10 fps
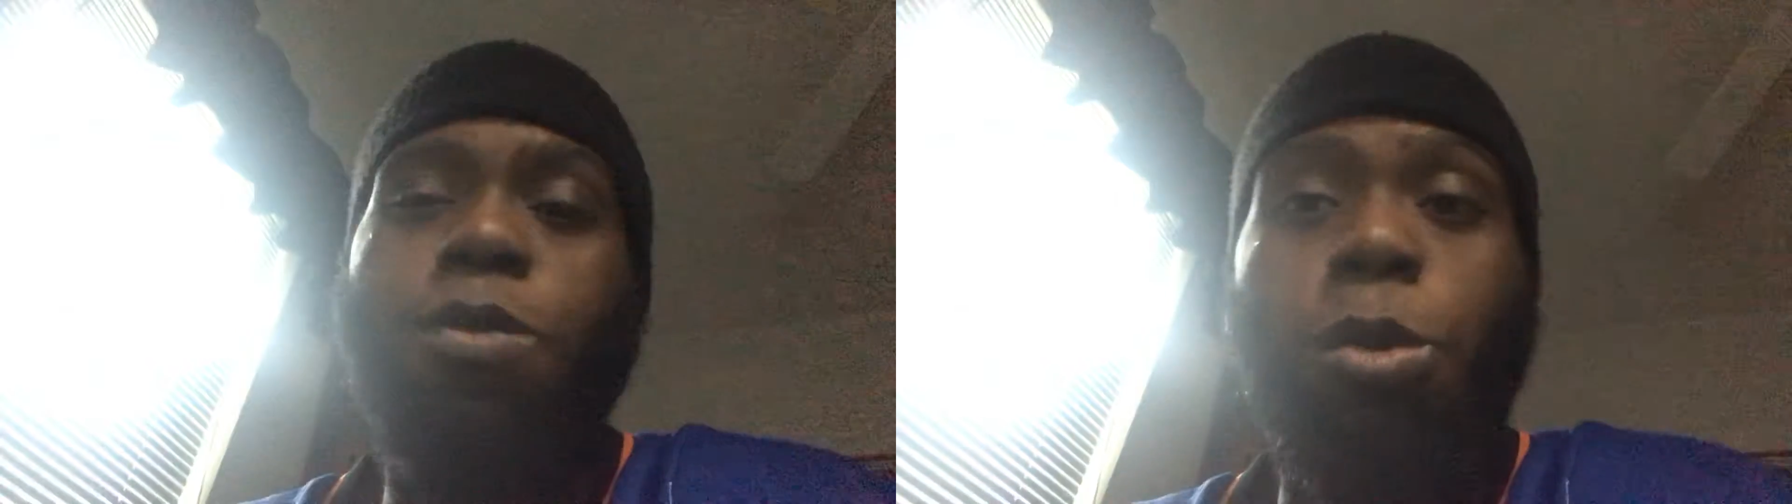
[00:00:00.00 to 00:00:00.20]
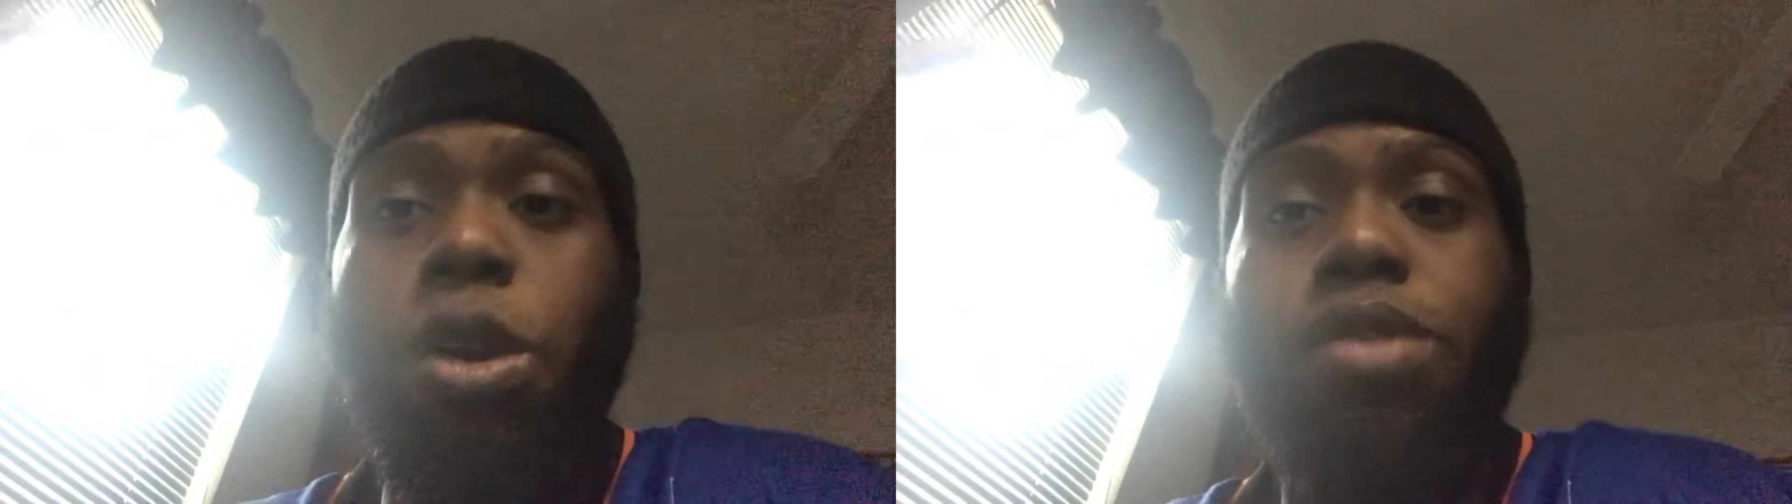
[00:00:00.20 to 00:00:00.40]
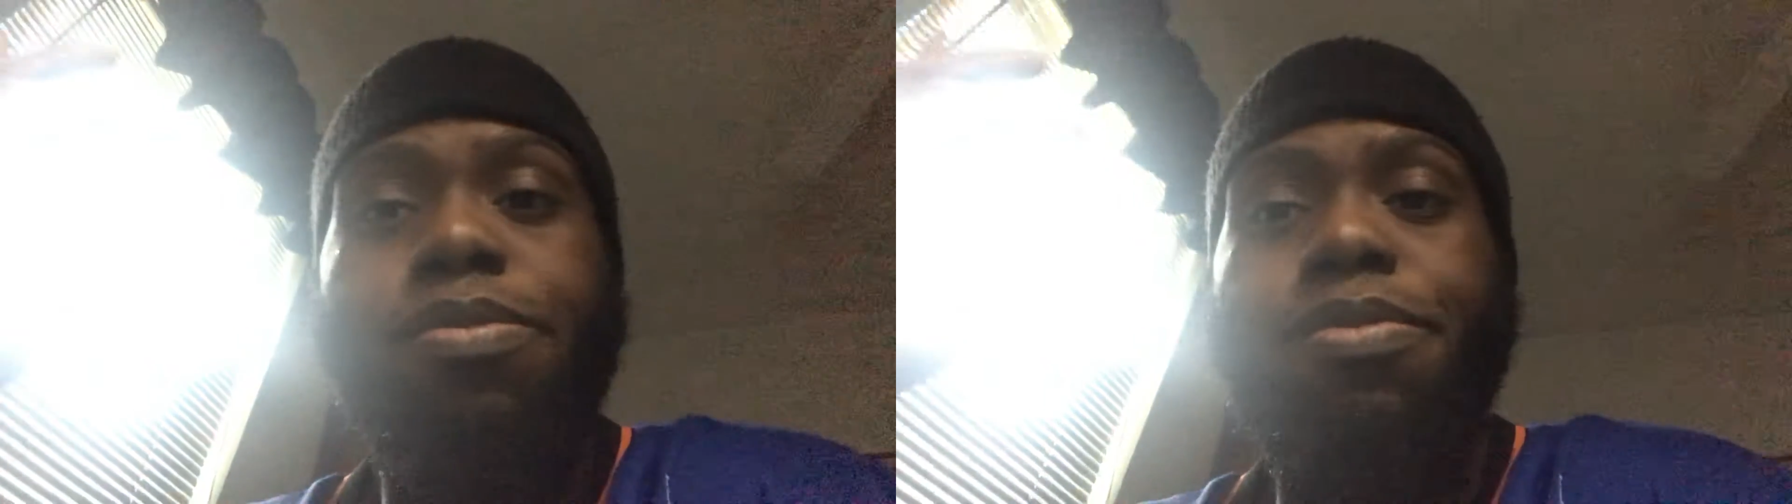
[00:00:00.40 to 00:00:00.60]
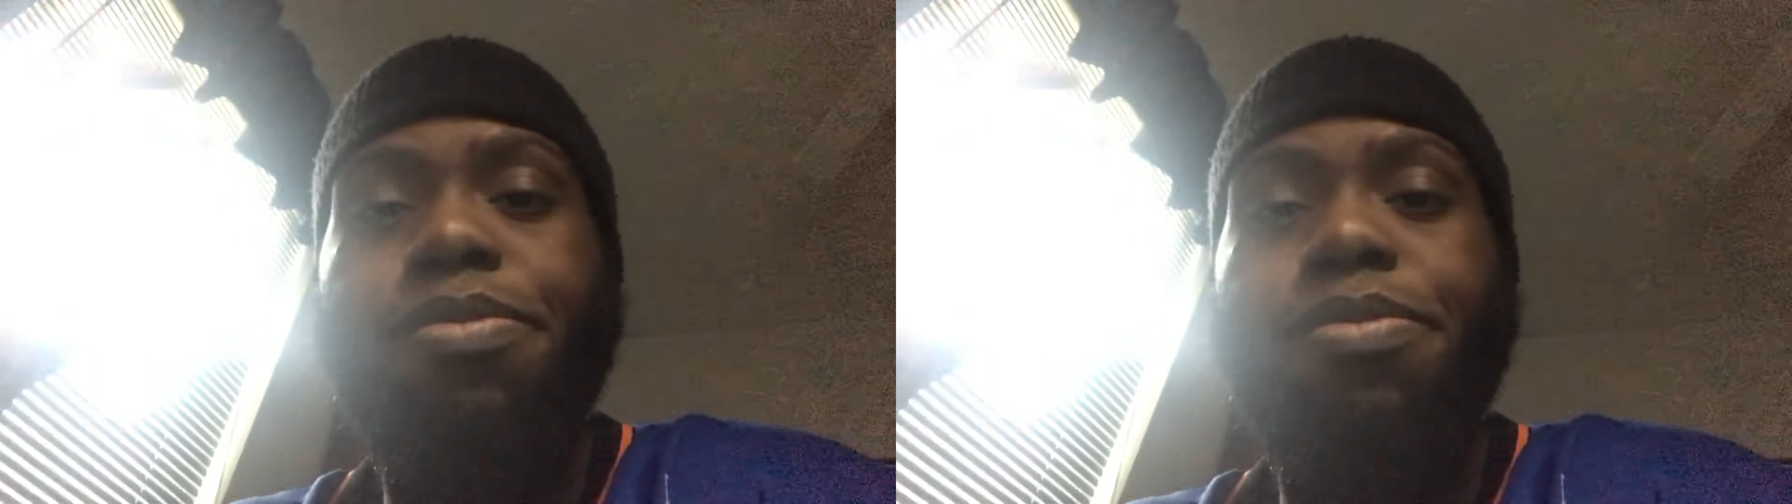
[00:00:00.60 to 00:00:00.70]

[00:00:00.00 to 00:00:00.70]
4.